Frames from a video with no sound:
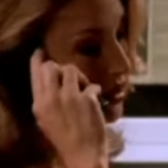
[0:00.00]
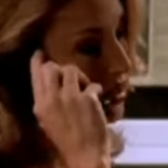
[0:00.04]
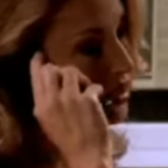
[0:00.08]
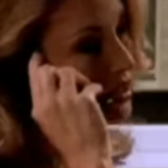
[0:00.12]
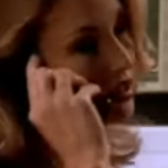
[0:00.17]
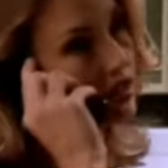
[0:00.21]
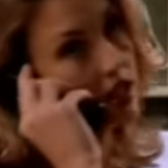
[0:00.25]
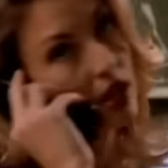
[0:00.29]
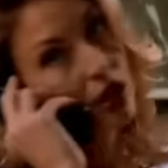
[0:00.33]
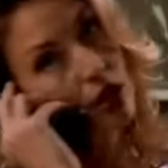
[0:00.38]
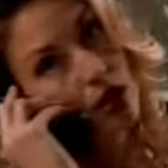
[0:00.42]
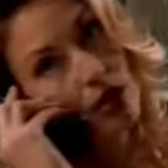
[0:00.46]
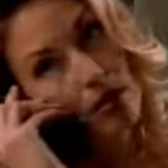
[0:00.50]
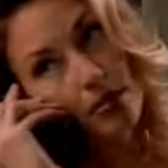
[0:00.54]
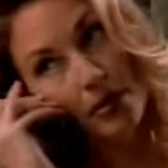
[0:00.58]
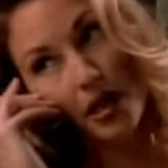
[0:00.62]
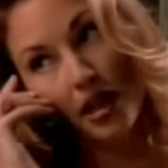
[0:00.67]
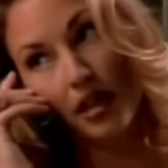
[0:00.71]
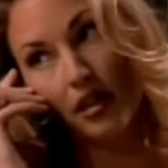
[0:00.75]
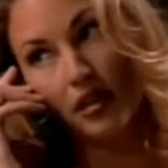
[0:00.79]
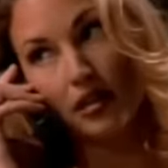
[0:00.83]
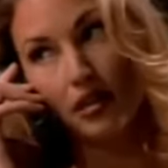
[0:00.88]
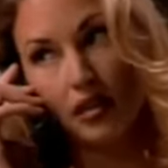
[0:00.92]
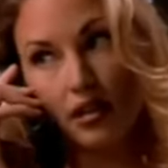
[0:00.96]
No, I'm not
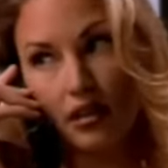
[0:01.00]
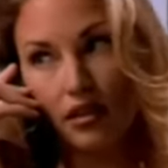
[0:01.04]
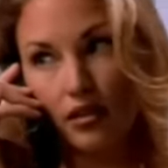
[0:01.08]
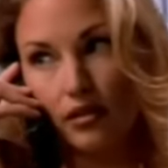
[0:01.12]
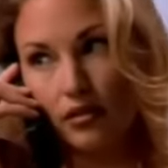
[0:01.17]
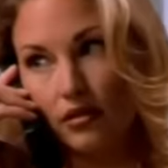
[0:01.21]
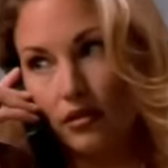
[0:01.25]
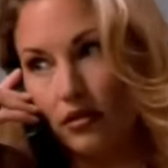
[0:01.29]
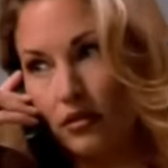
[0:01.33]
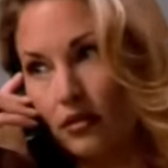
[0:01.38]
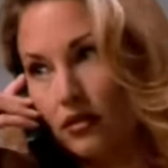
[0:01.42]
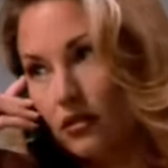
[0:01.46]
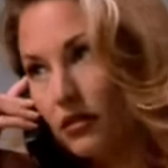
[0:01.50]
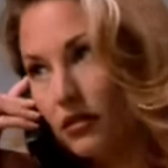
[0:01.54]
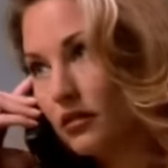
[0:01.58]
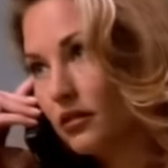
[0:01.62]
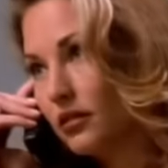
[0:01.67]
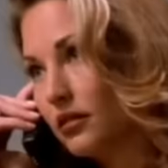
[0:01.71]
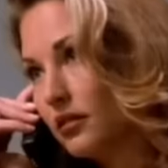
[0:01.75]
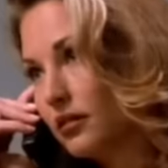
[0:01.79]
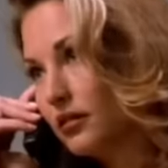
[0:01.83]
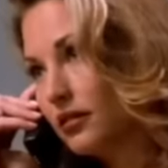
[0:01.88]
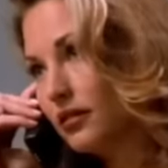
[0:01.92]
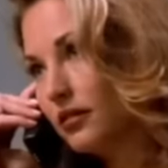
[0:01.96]
alone.
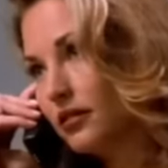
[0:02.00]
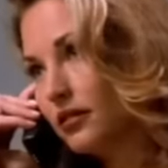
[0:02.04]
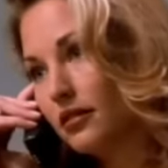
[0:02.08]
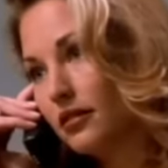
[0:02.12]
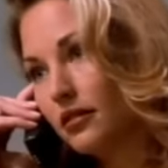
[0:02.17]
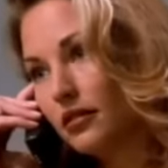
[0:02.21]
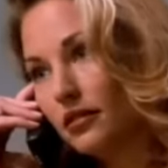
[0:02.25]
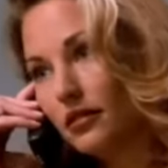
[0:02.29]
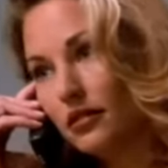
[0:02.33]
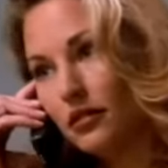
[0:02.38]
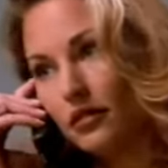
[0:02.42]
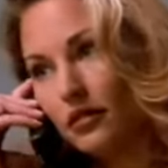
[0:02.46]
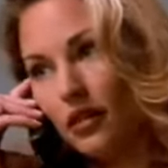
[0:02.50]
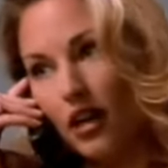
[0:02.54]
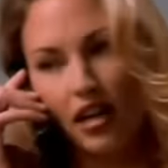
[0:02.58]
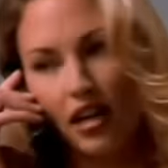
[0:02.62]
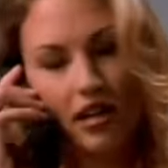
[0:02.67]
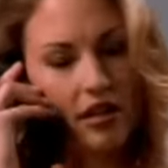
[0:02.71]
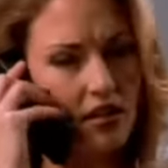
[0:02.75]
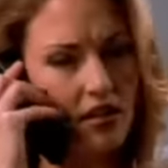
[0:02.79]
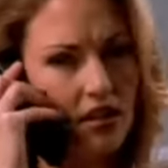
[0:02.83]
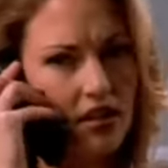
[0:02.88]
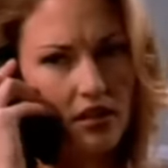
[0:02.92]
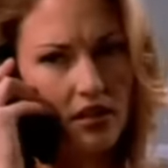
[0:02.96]
I
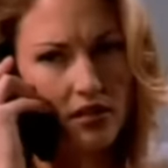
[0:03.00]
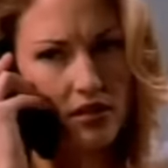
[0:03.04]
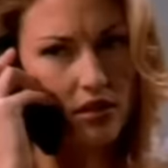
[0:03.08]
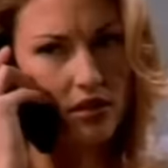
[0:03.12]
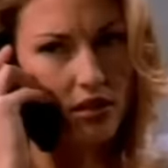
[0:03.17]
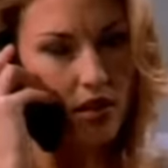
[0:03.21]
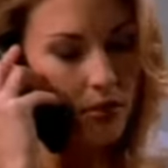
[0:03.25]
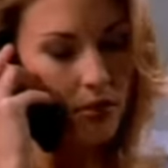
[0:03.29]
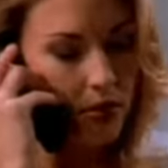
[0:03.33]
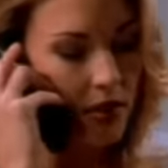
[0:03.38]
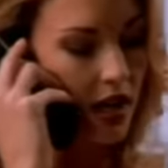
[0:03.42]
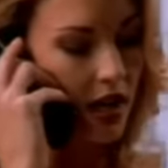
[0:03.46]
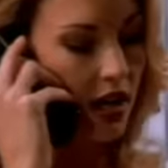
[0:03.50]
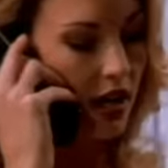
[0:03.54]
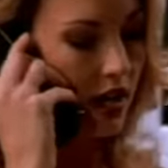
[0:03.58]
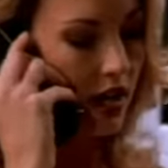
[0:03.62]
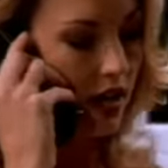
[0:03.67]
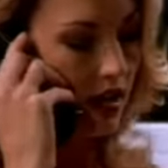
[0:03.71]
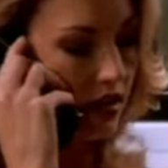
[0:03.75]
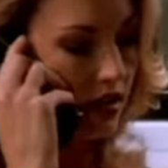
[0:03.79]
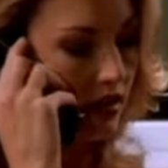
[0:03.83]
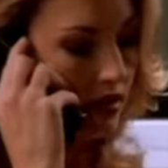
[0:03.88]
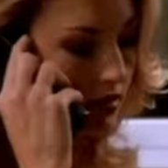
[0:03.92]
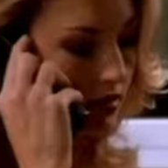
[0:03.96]
don't know, some guy.